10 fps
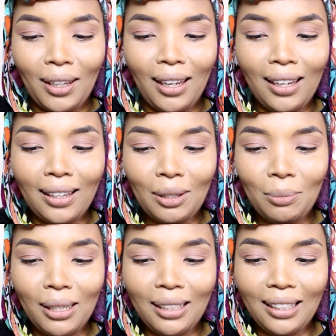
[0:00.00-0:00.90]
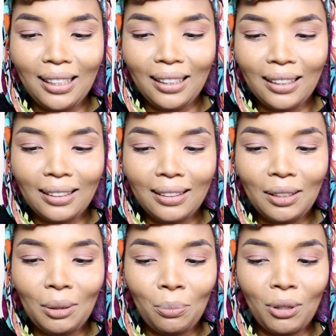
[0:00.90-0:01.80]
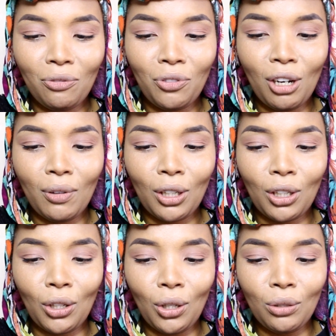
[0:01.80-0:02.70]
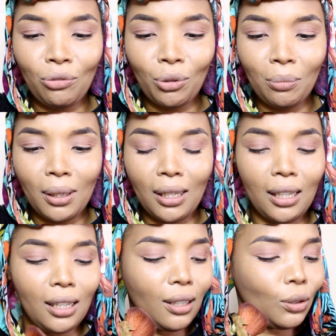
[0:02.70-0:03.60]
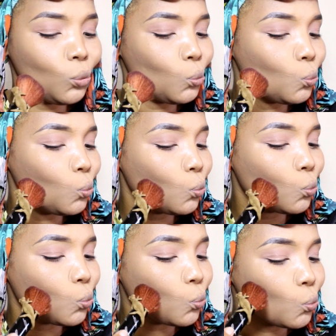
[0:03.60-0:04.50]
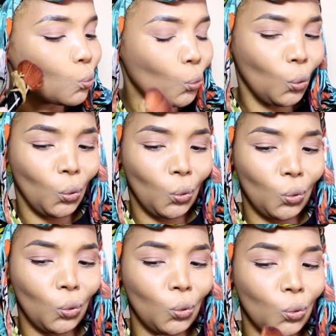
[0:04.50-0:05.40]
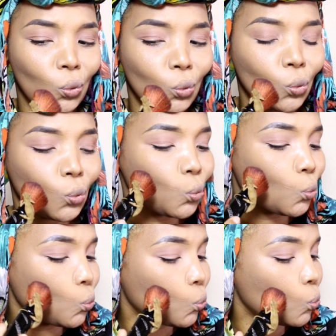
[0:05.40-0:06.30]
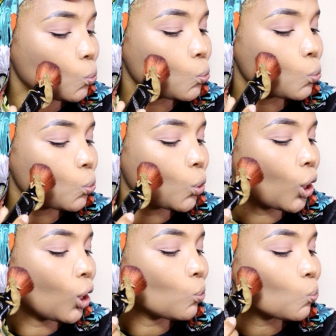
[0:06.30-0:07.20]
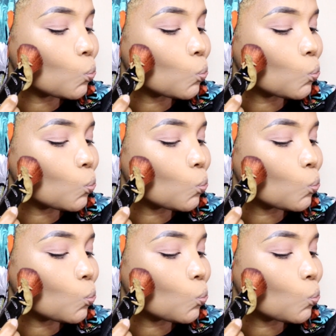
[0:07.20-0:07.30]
Okay, chameleon, be very good for me. Oh. Okay.